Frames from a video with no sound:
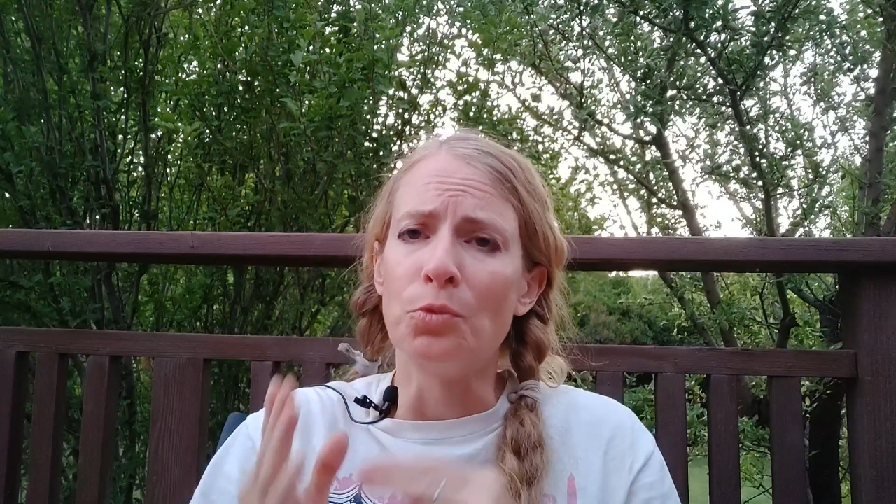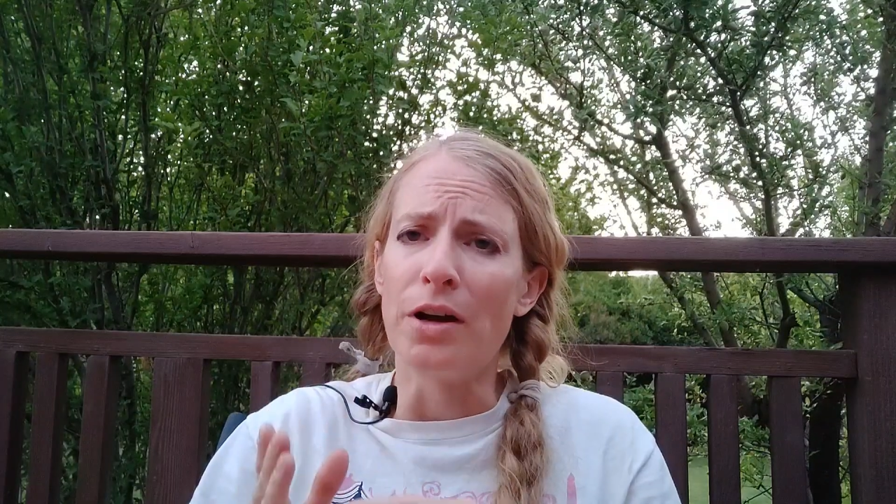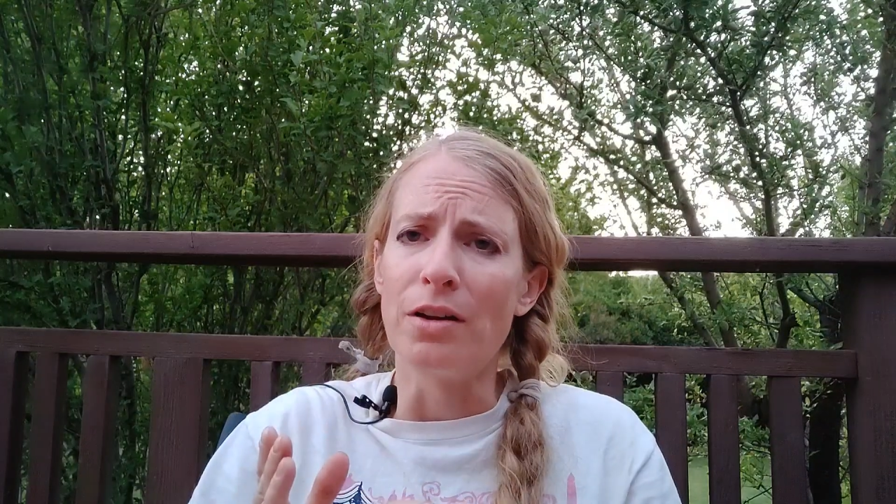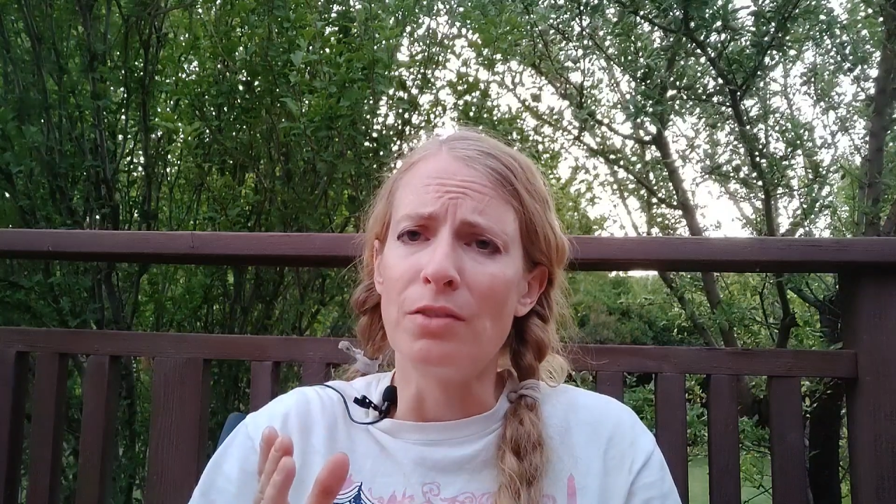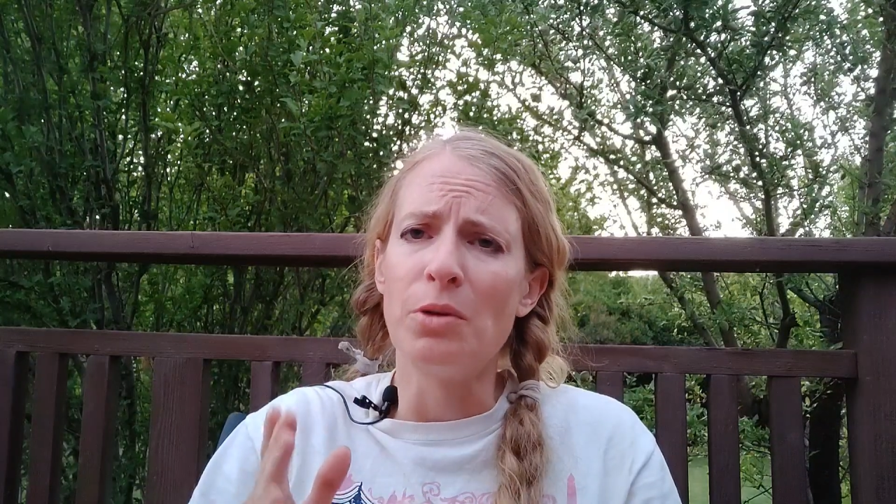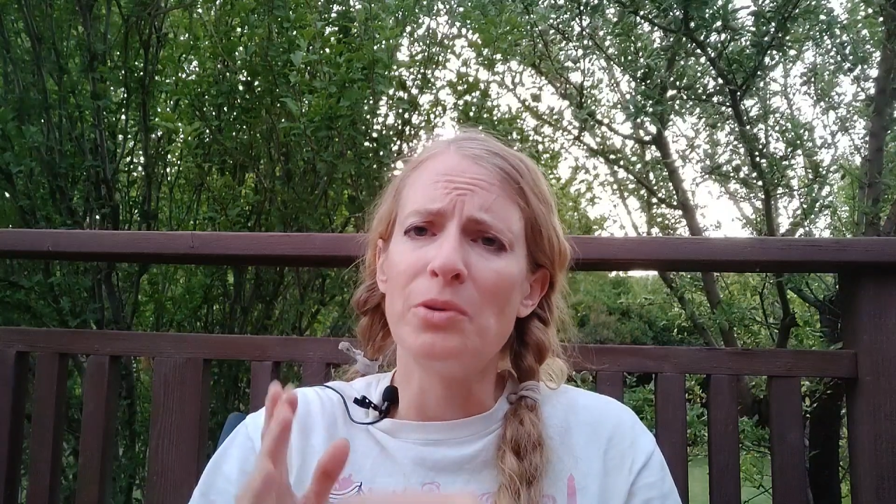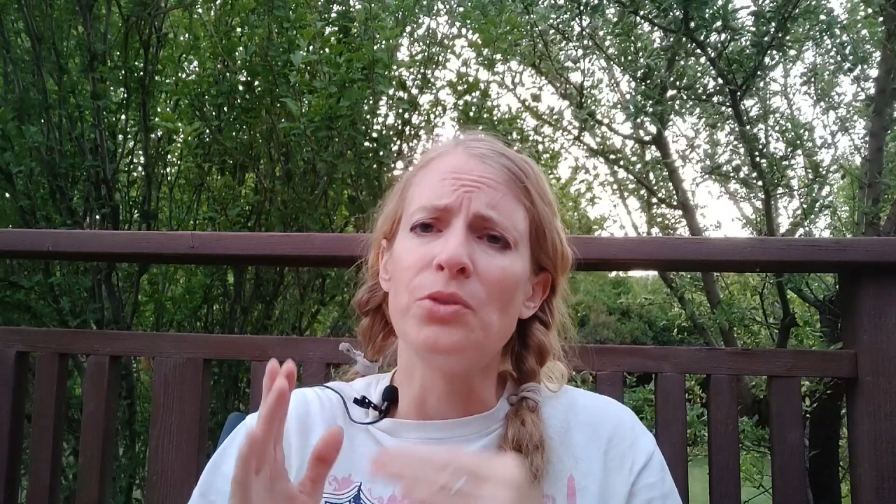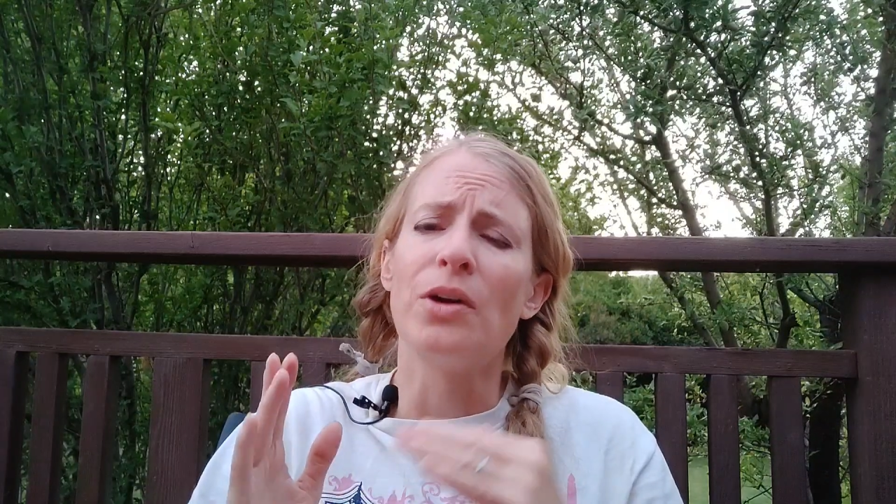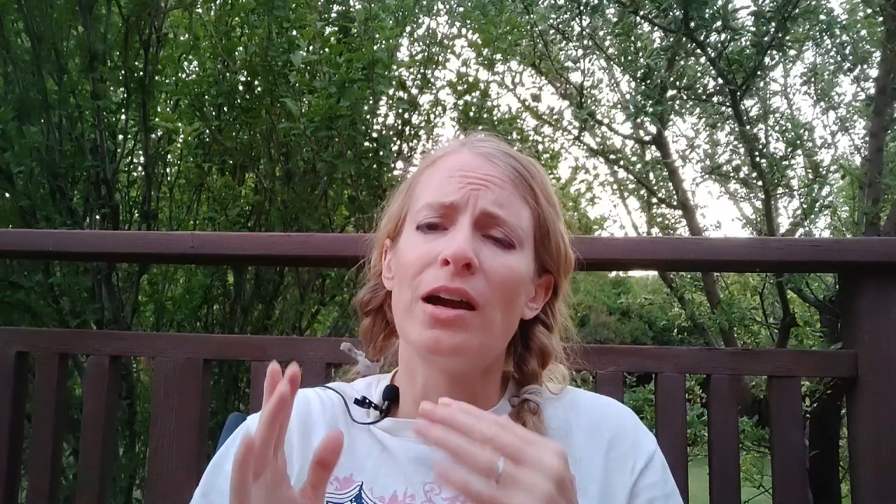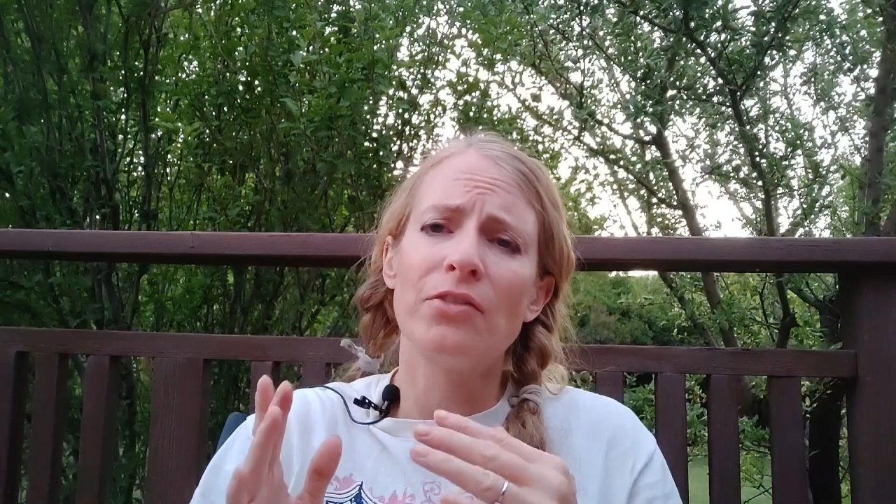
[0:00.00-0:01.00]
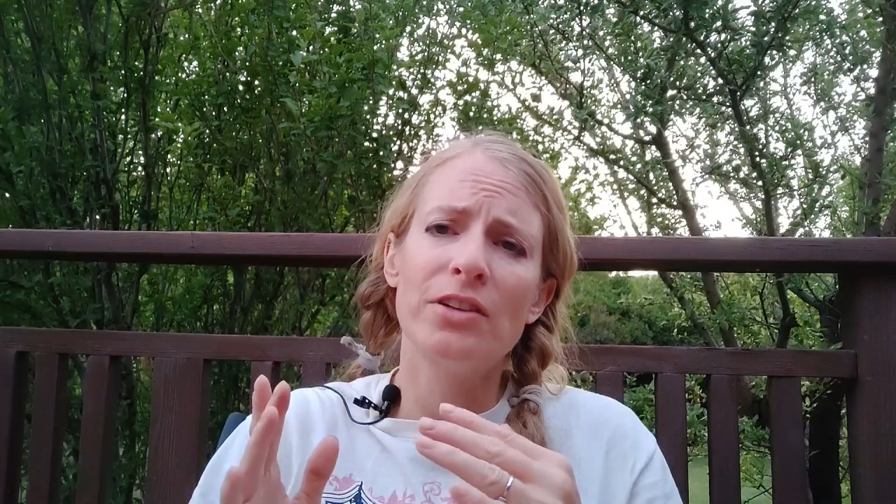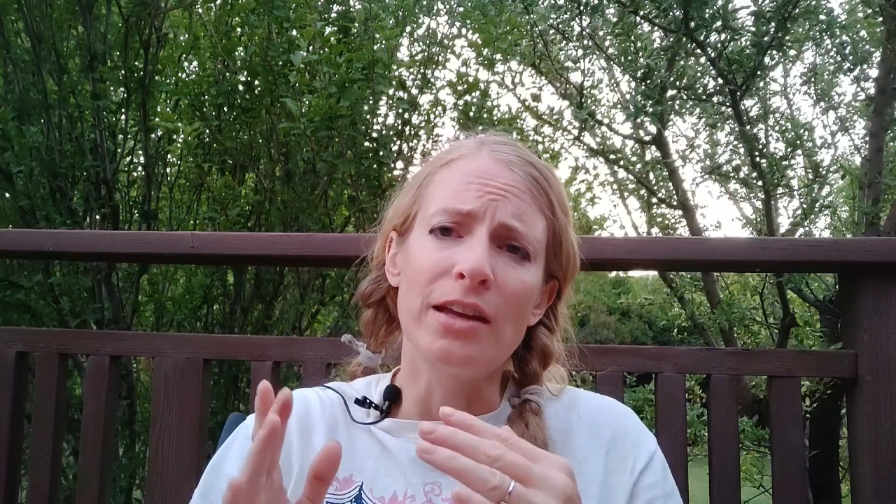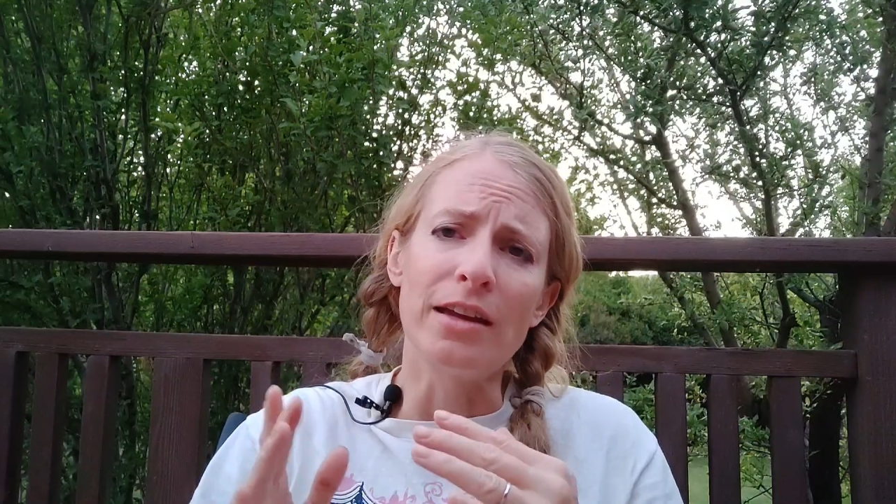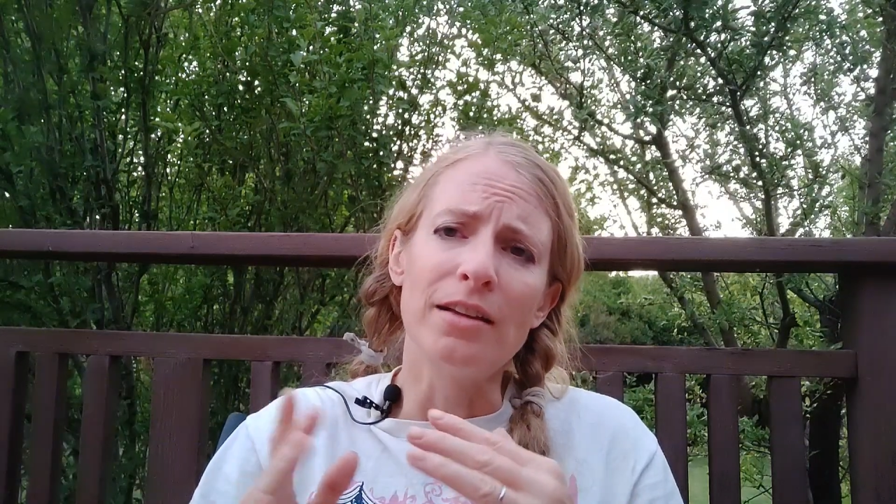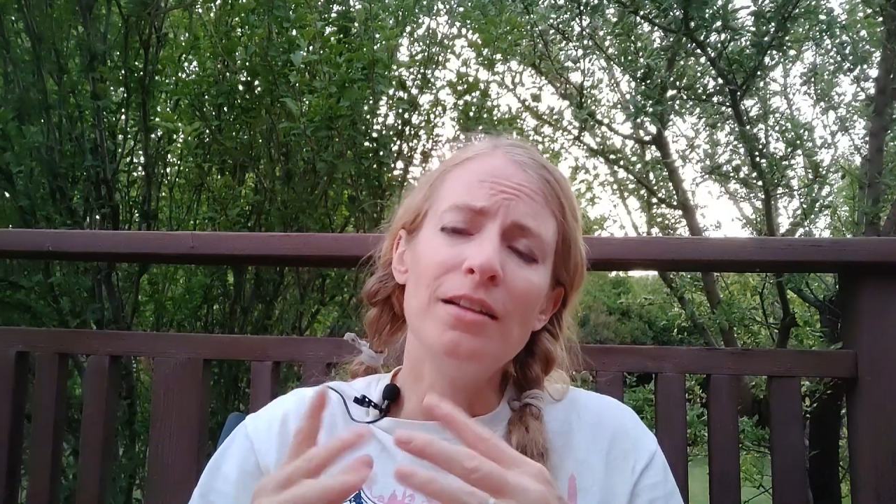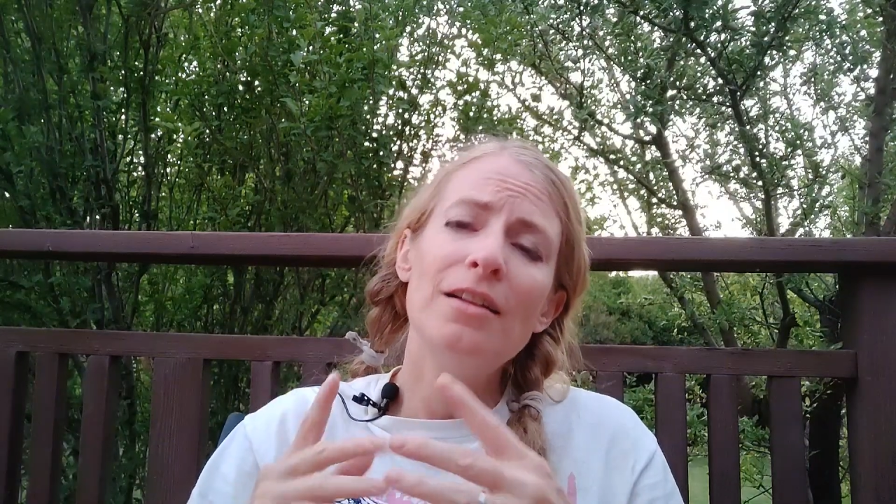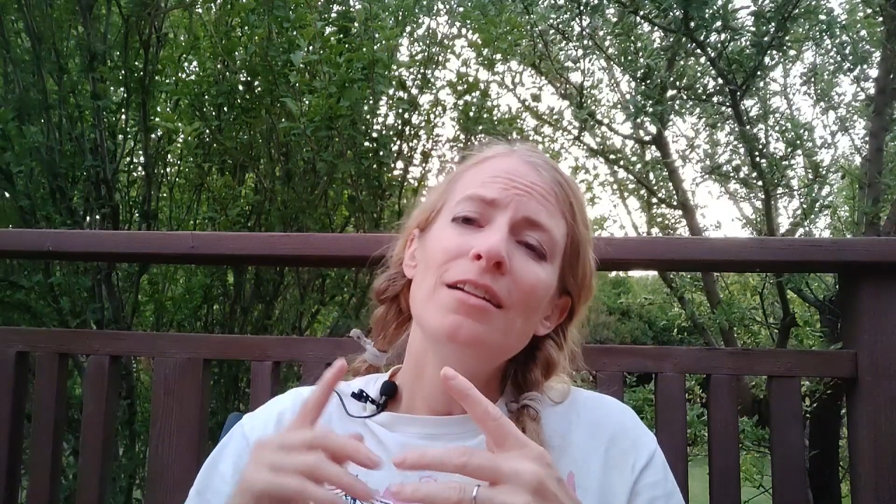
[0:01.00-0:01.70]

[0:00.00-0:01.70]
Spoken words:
rut of what we do every day.